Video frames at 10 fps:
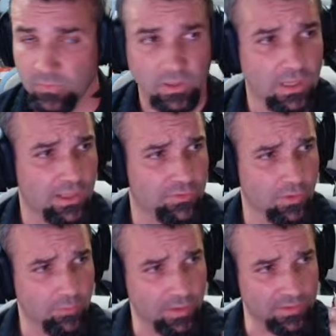Okay,
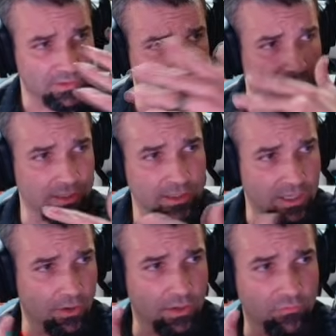so I'm basically going to
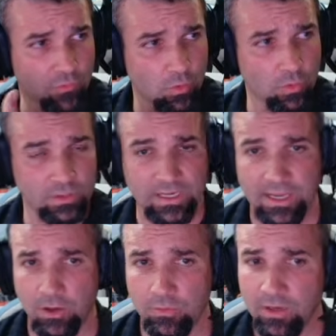carry it forward
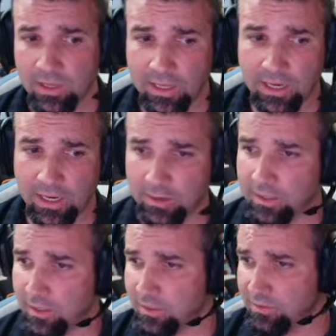down, and I
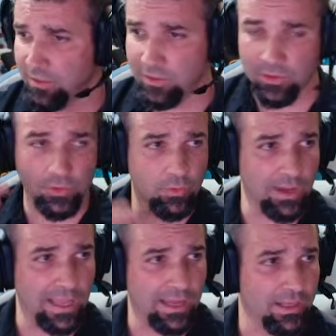can continue
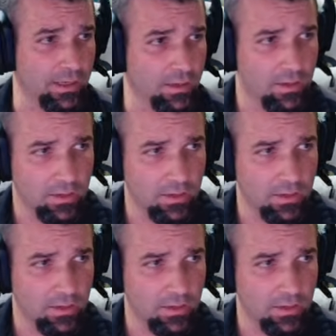adding